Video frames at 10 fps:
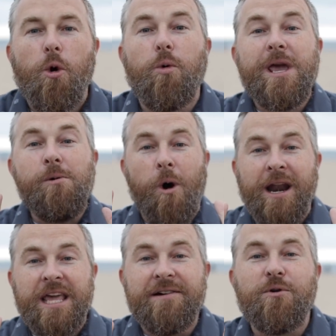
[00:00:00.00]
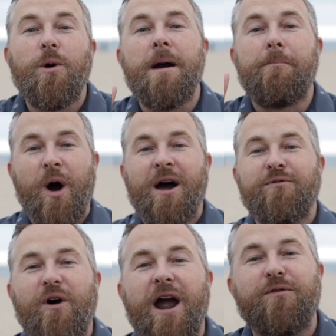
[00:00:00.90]
We want to give away a
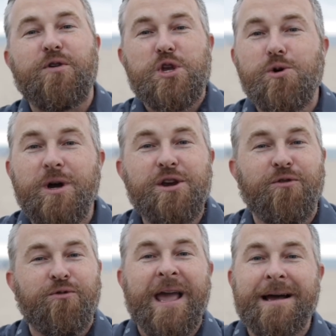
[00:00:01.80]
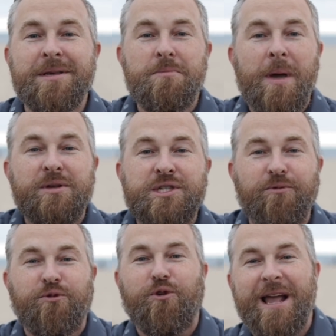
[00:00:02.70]
bonfire for you and your family, maybe some
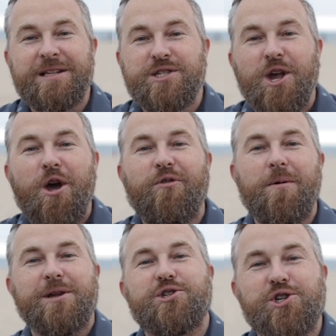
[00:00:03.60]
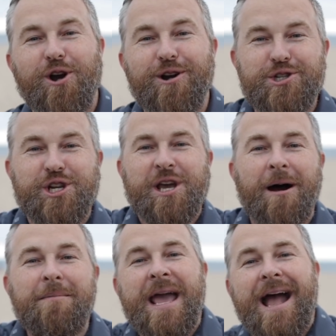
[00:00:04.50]
friends from the church to
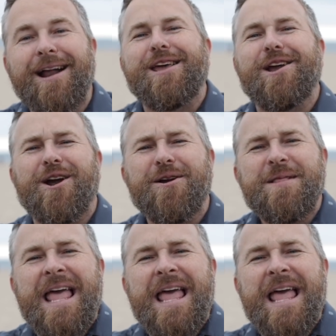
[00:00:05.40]
come down here